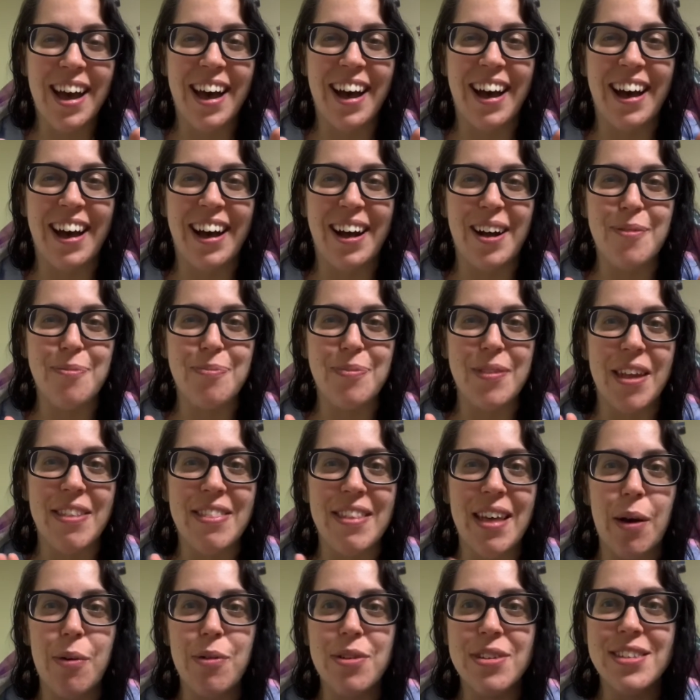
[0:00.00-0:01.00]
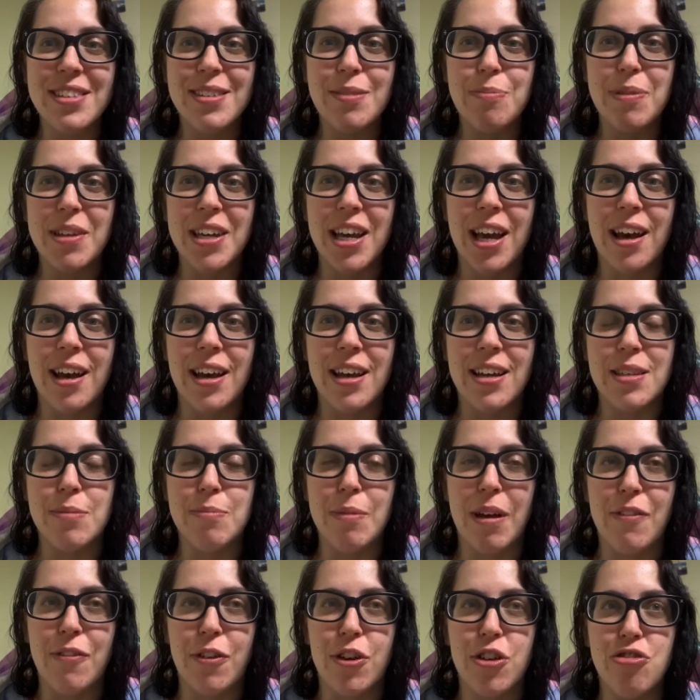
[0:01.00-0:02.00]
And that was because
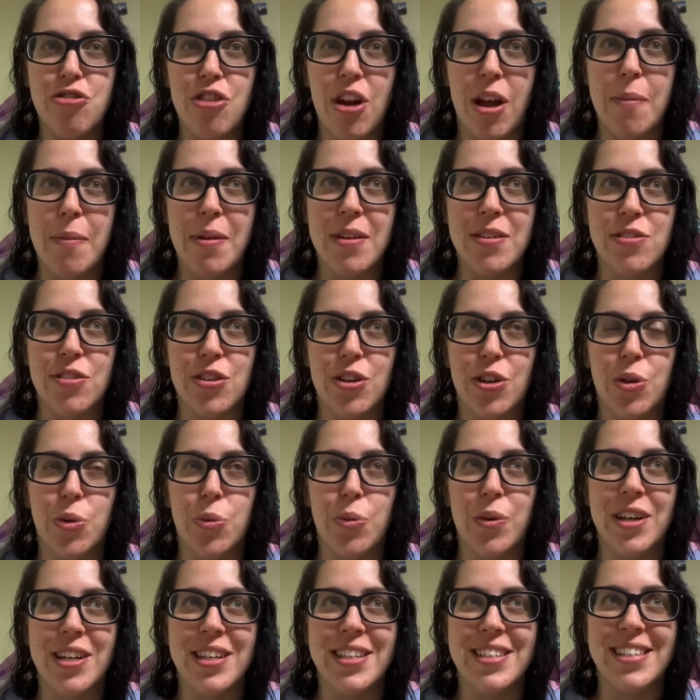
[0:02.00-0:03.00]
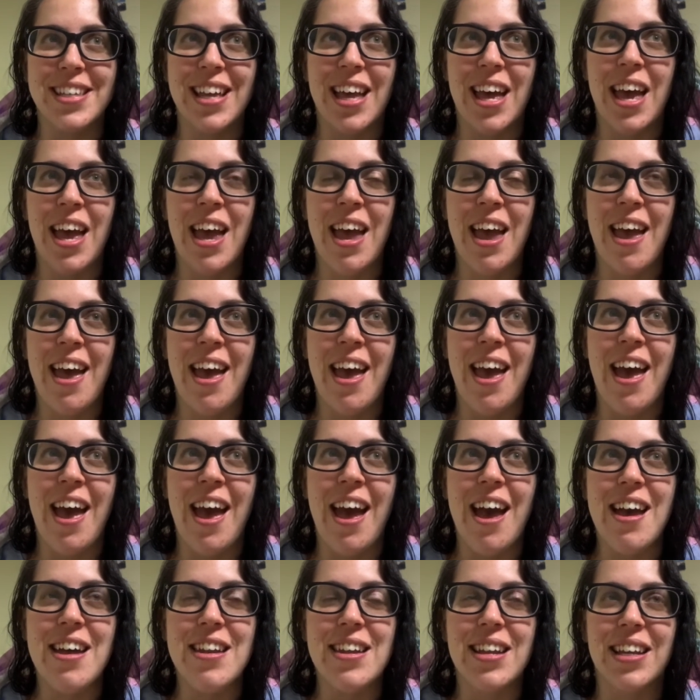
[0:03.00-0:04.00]
my first trimester was
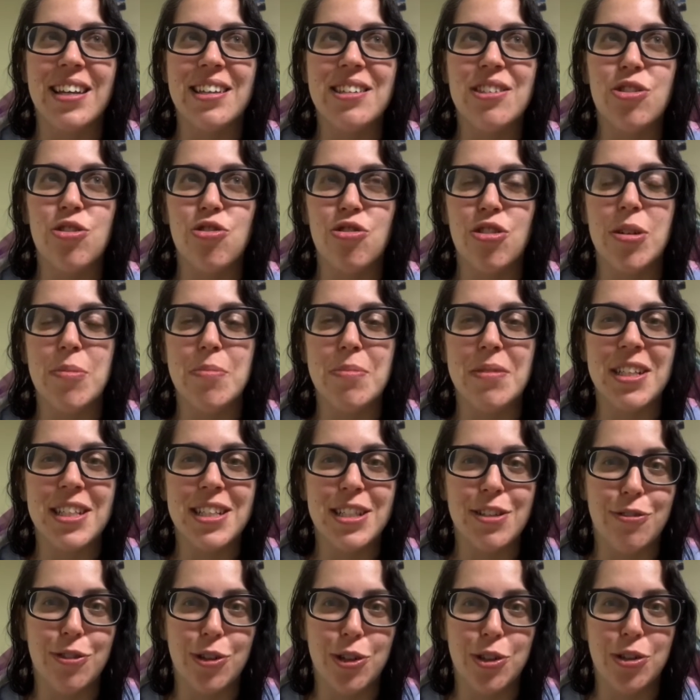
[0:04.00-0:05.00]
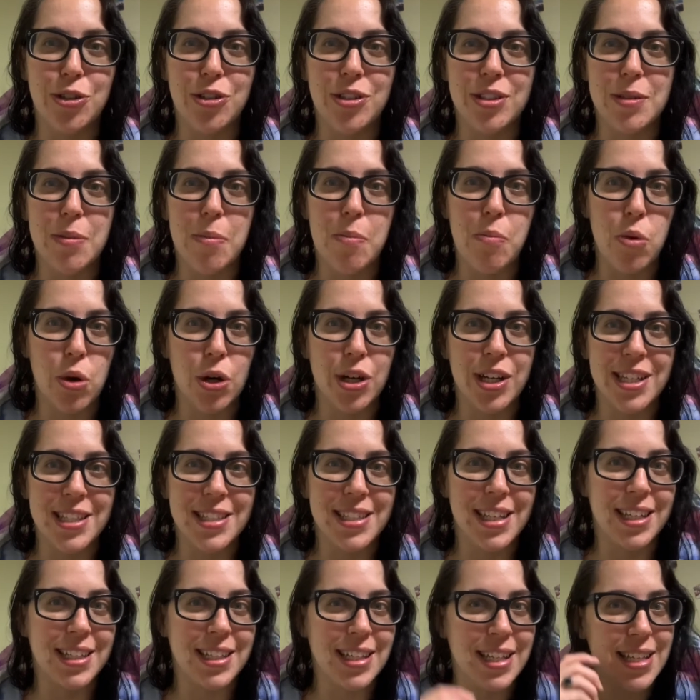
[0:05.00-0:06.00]
an extremely difficult morning
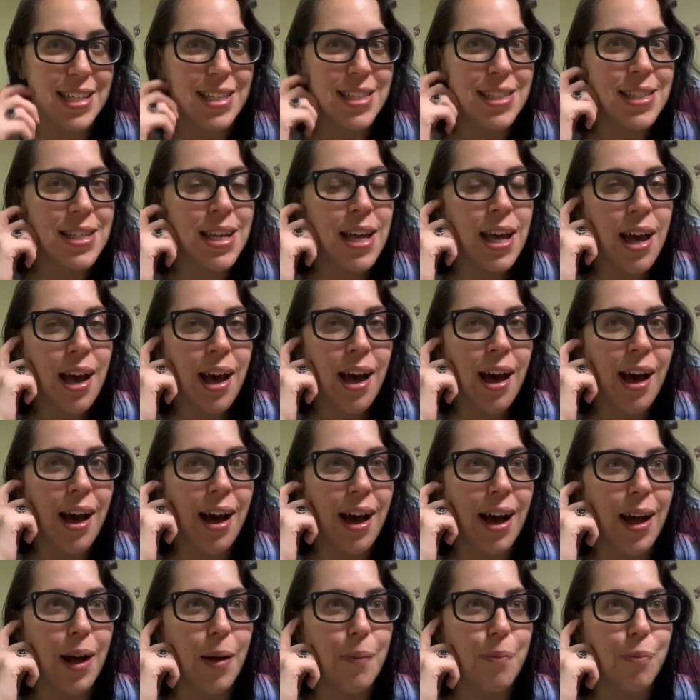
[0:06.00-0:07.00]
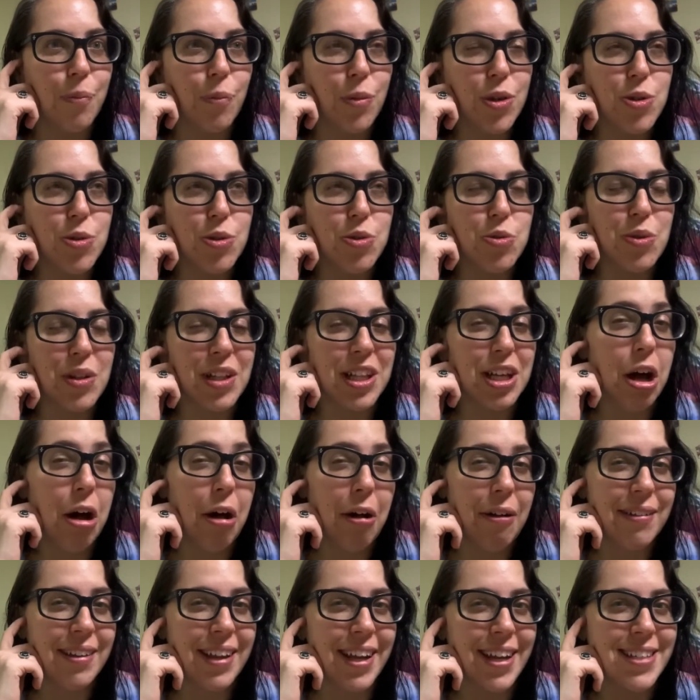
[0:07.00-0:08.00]
sickness, which was really
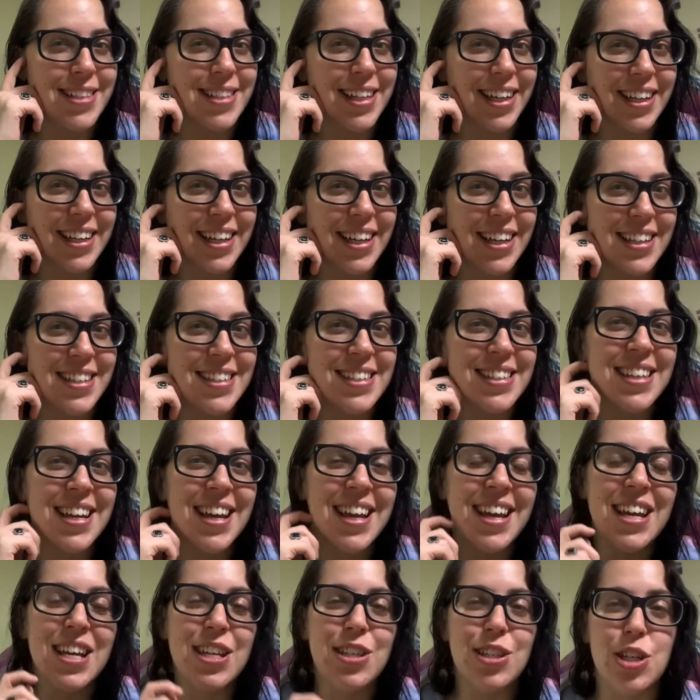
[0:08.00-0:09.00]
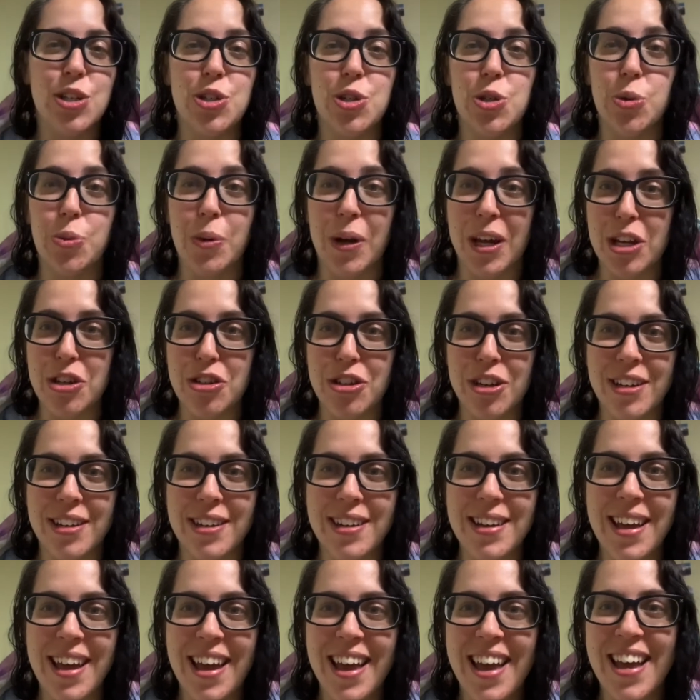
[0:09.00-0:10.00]
all day sickness
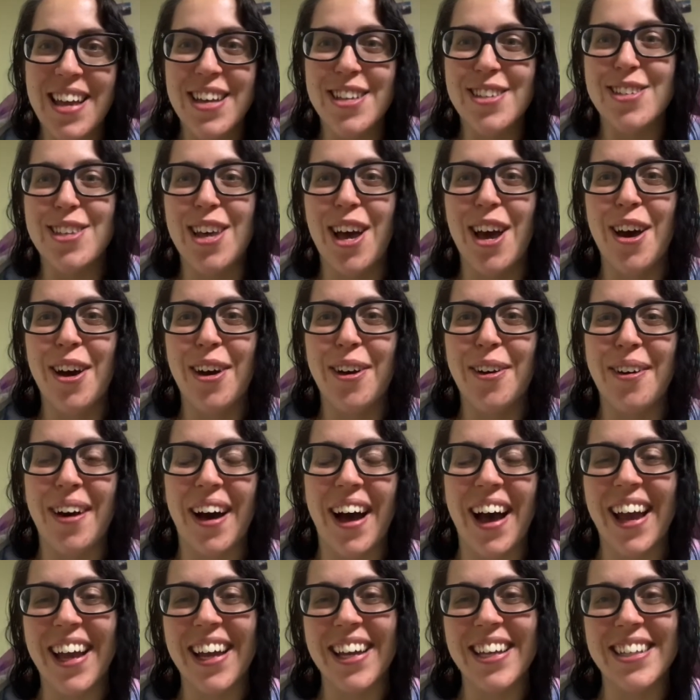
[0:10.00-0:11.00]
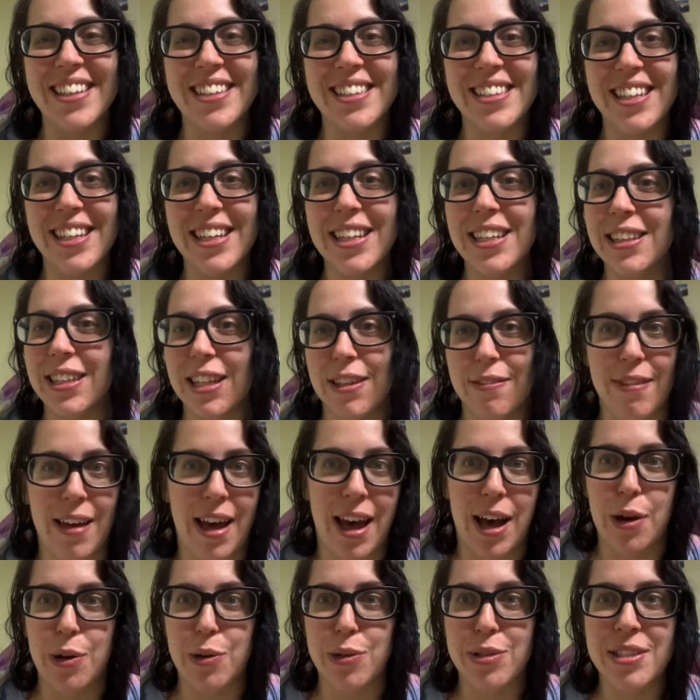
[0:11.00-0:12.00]
situation. So I didn't leave the
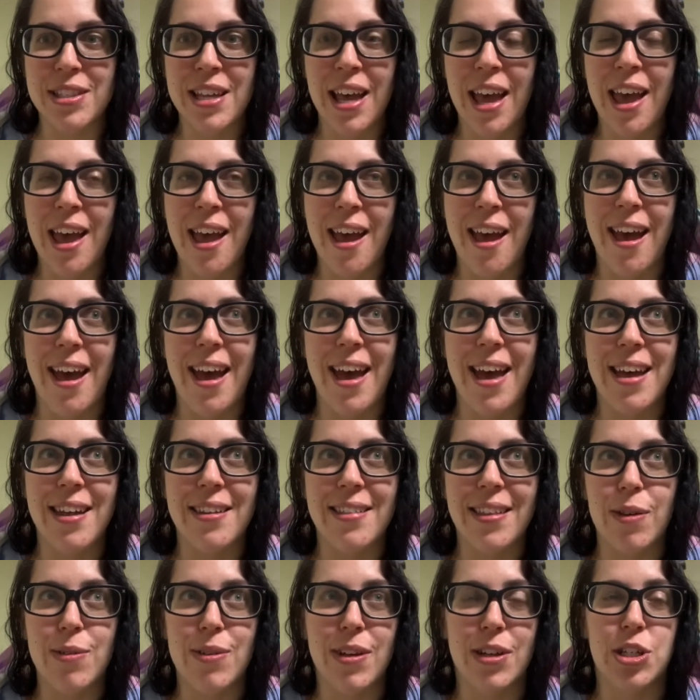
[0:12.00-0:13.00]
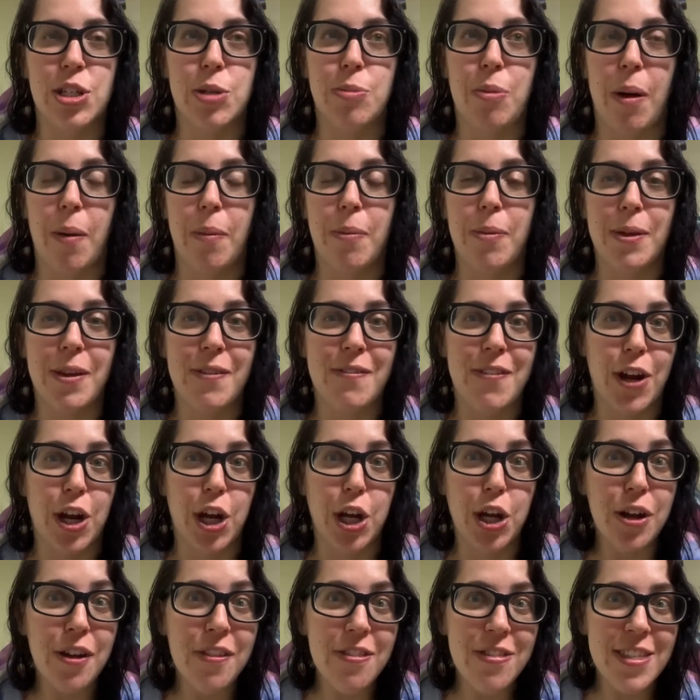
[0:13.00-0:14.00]
house. And that was actually probably a very
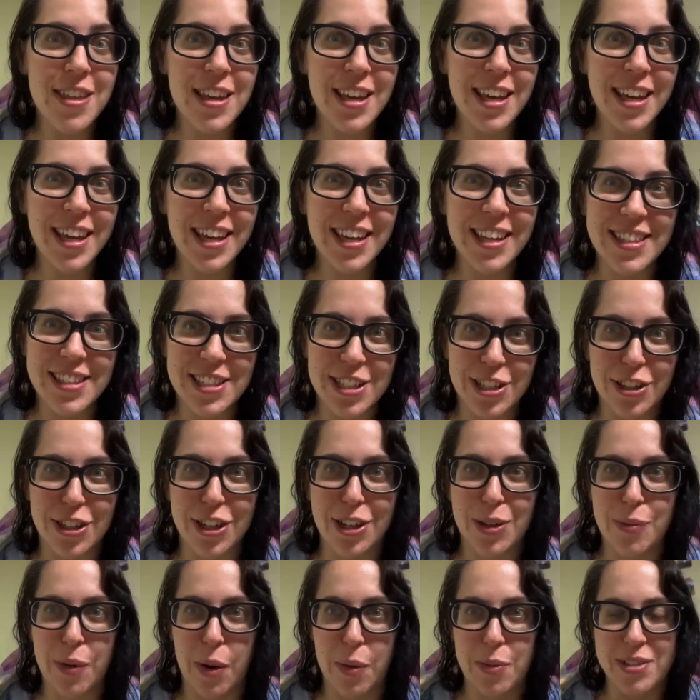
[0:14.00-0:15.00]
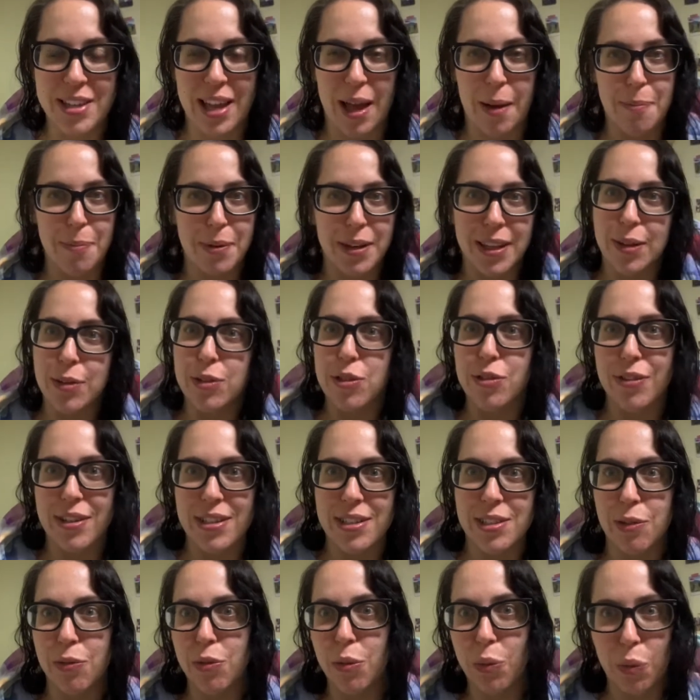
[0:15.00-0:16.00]
good thing considering what was happening with the
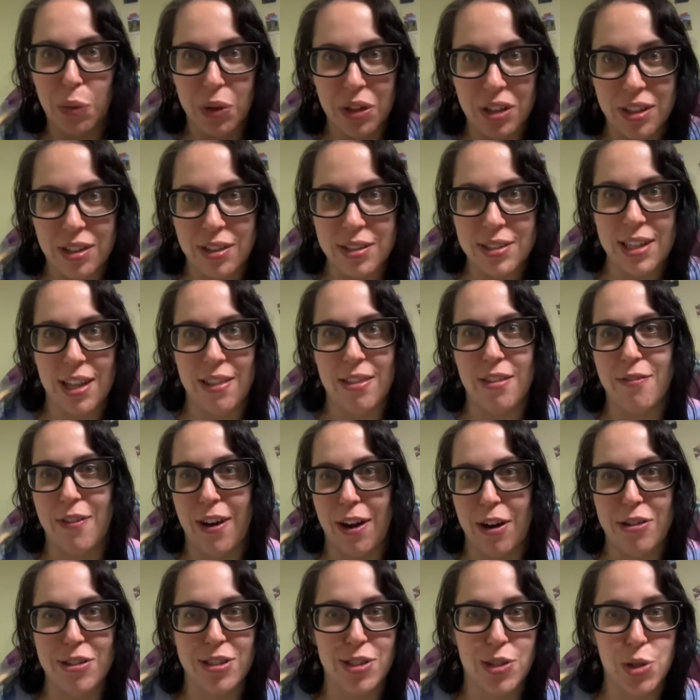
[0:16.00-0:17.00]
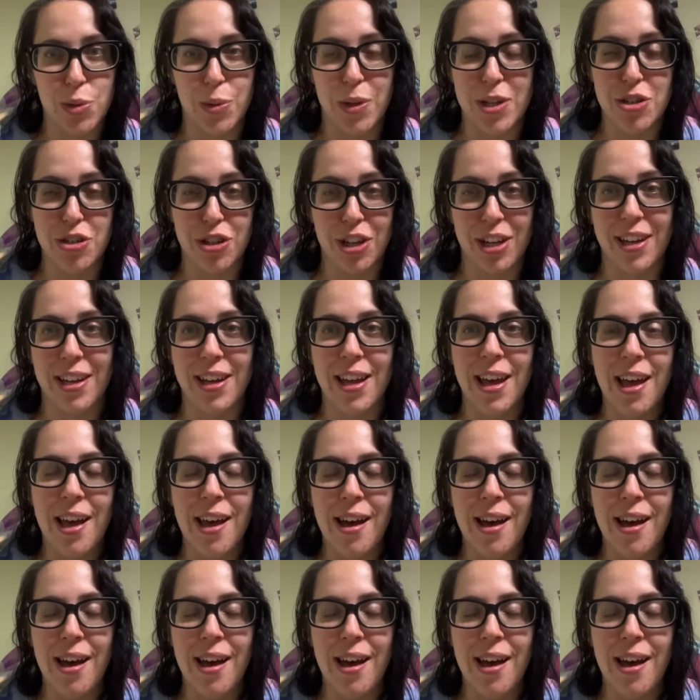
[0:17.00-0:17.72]
rest of the world and the virus situation.